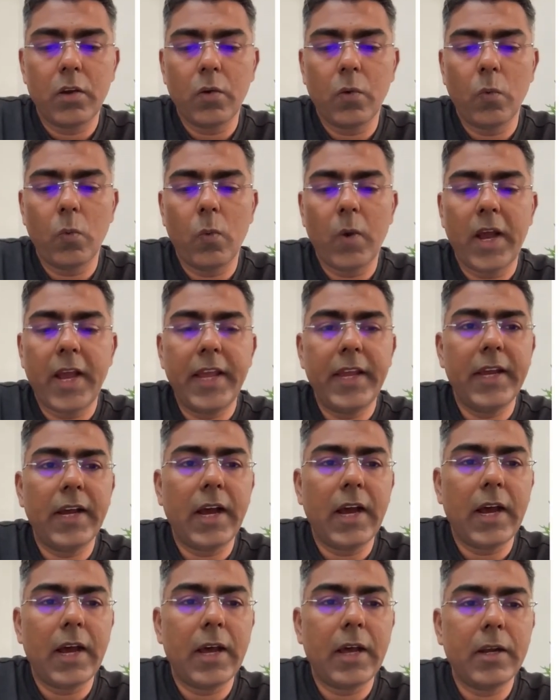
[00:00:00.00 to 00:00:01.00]
Why
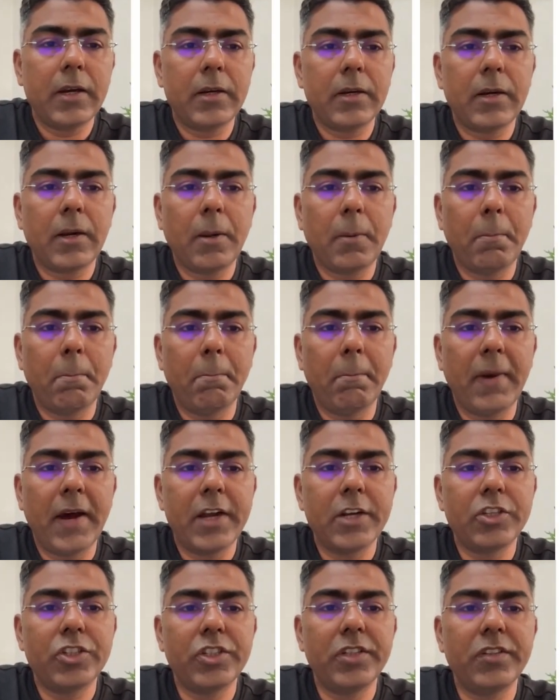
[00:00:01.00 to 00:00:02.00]
are
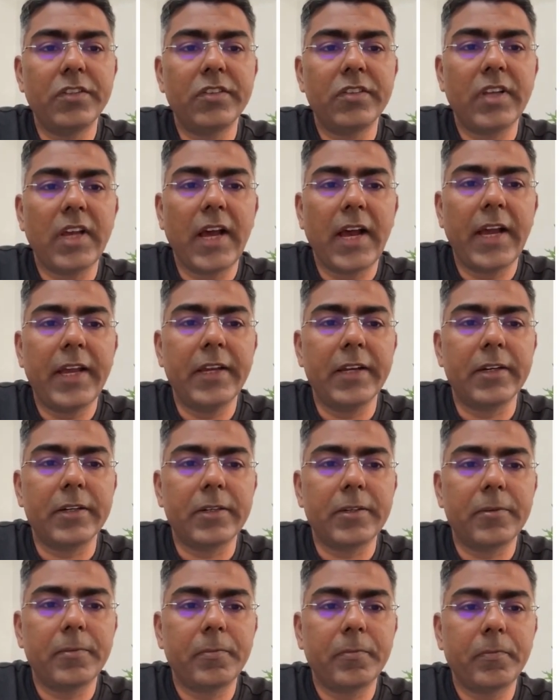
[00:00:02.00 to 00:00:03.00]
margins higher?
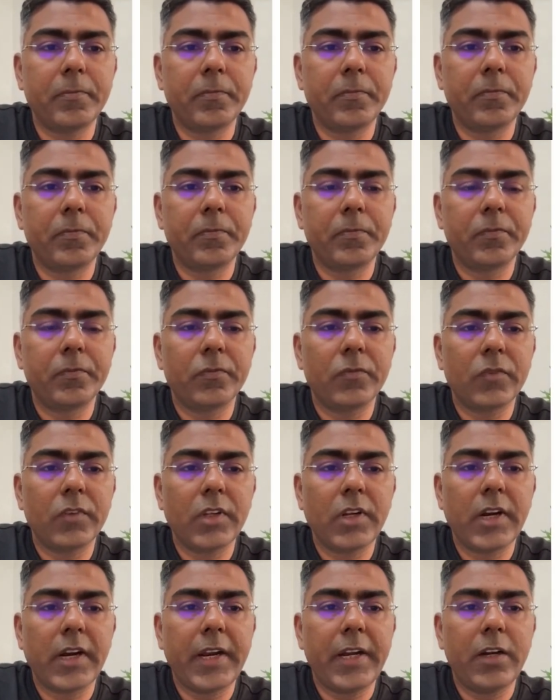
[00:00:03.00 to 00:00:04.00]

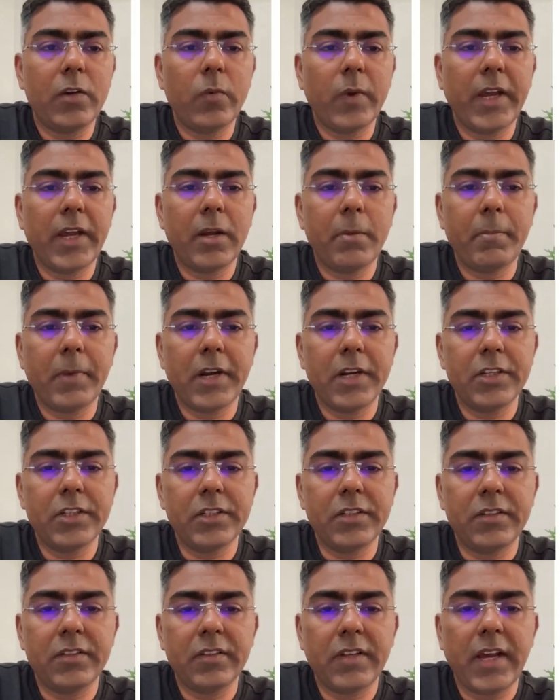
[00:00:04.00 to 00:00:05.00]
Right? Why are
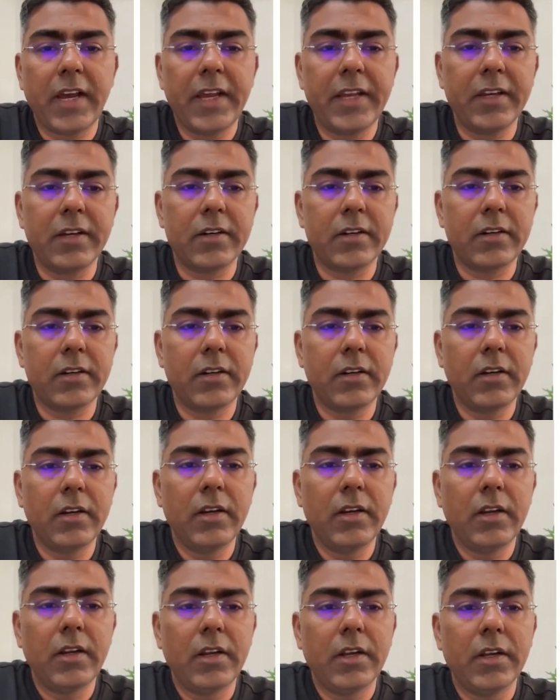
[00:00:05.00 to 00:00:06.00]
margins higher?
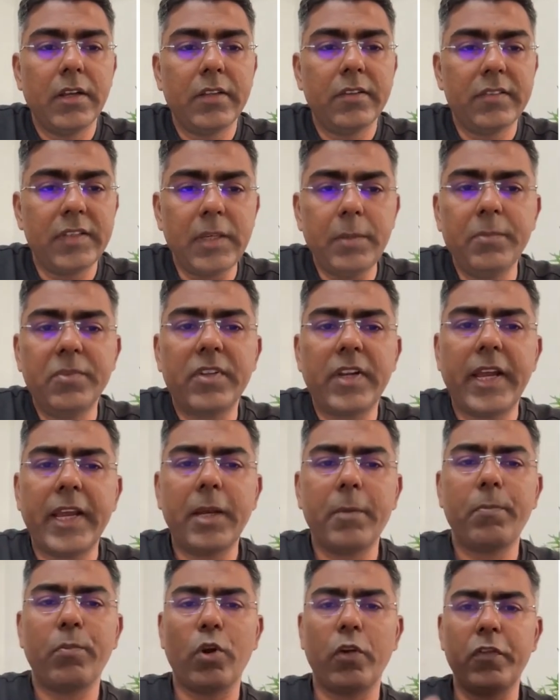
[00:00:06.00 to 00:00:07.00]
Seems
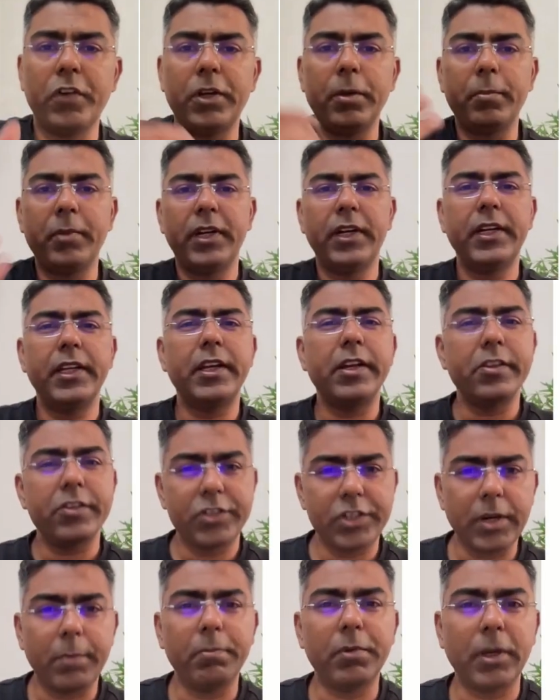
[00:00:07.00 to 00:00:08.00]
like profitability has
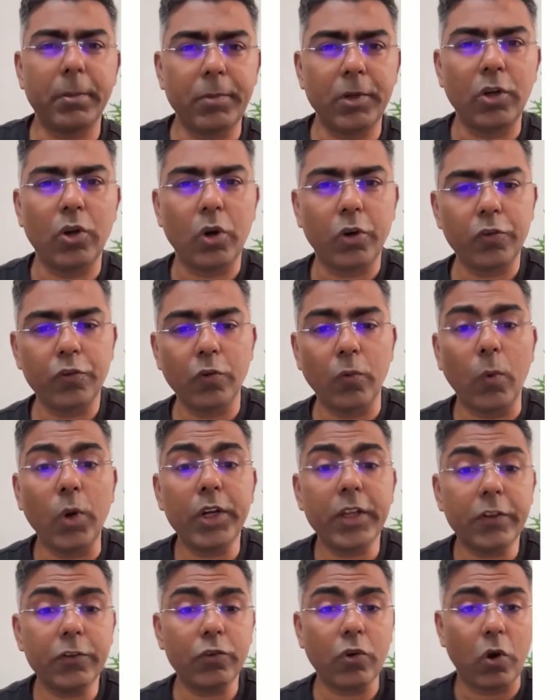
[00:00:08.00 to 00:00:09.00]
jumped up a lot. So what
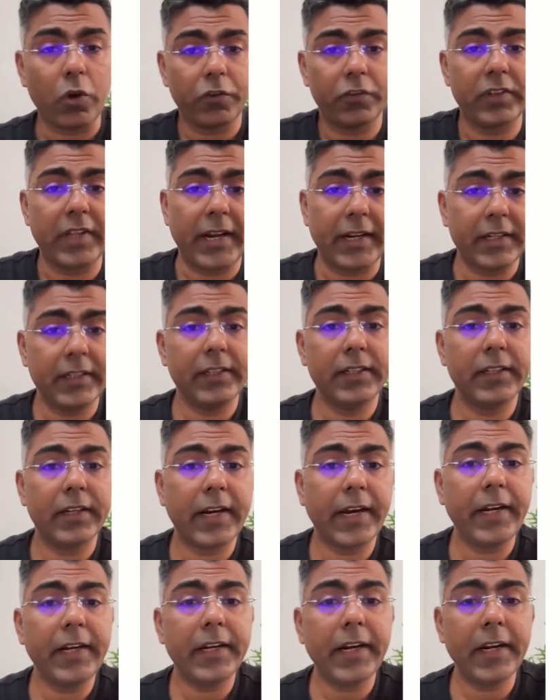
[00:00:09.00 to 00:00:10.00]
has caused that,
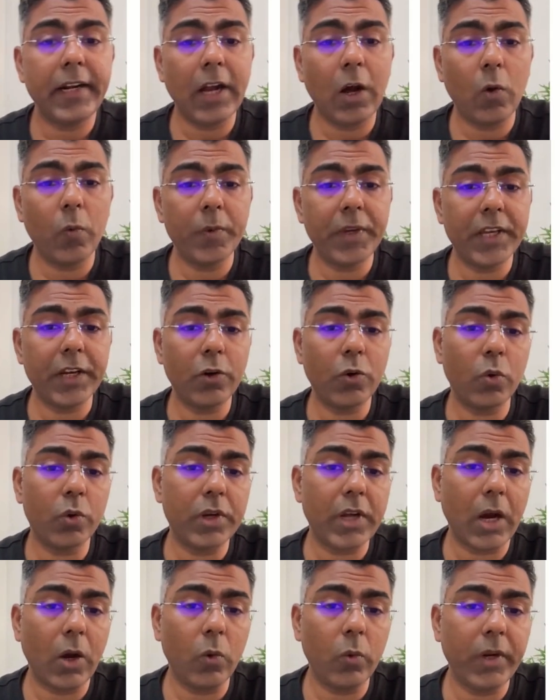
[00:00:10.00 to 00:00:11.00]
right? And now we can go
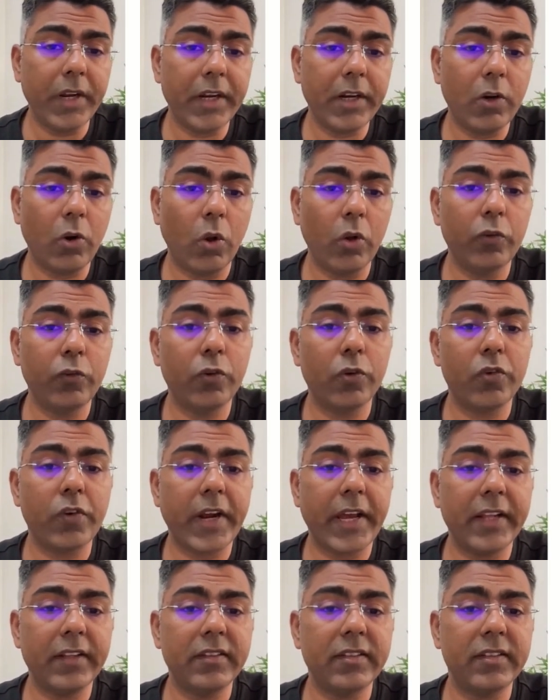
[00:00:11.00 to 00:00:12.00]
down and also
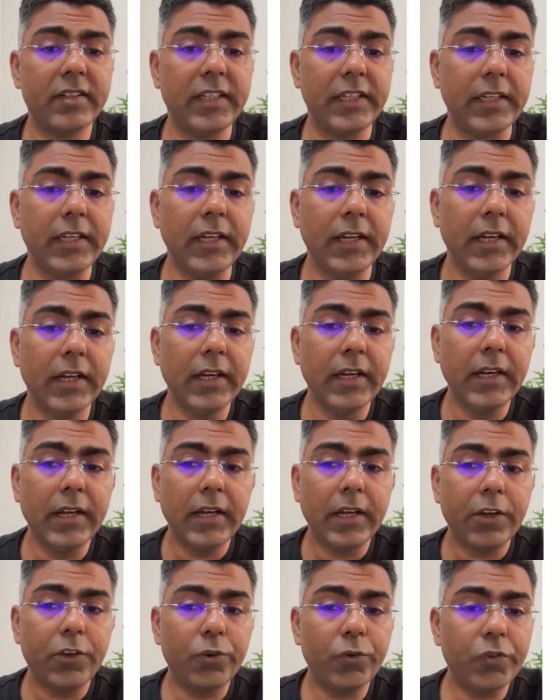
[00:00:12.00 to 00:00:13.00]
try and see,
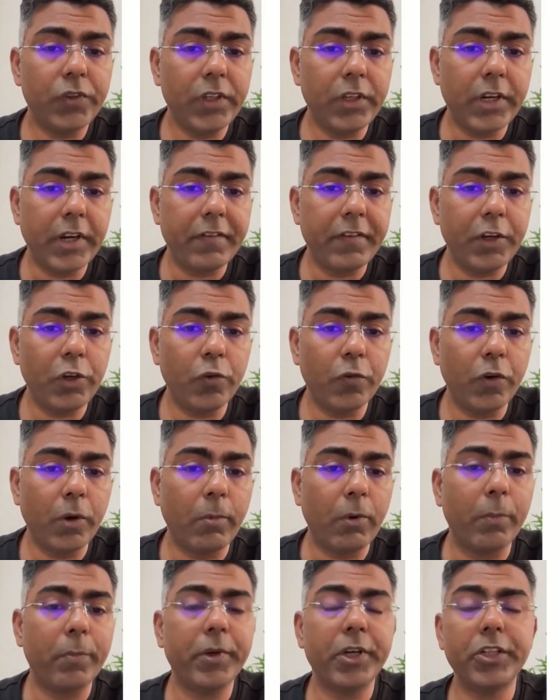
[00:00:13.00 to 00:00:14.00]
you see revenue
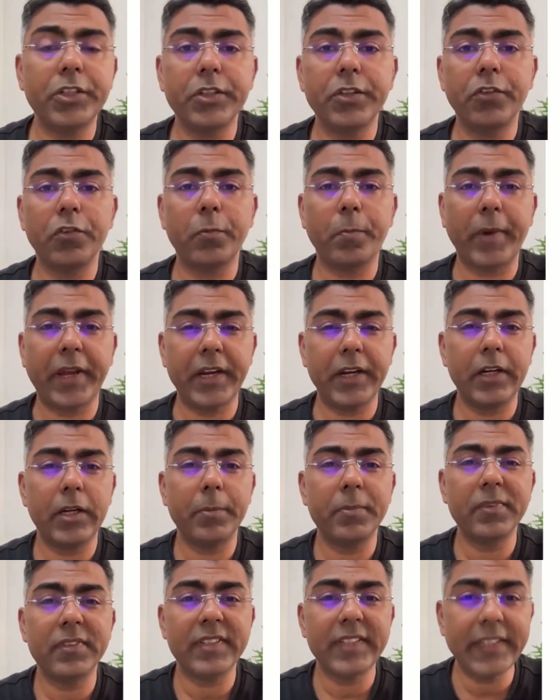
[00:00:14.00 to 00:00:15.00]
from operations spiked
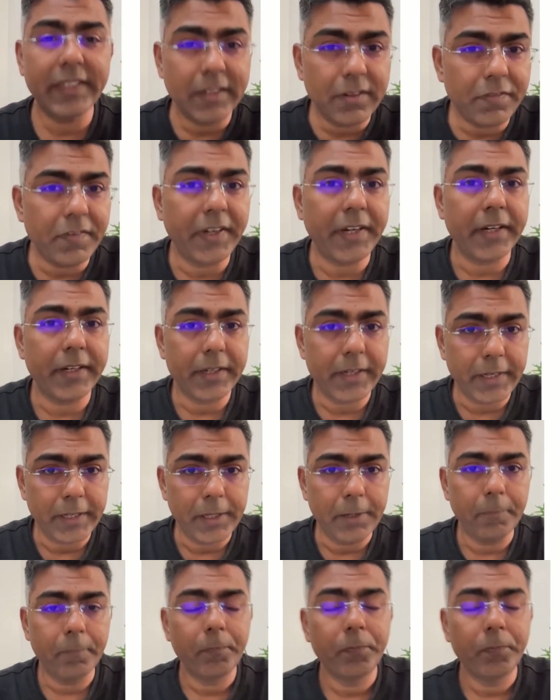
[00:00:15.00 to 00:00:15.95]
up significantly.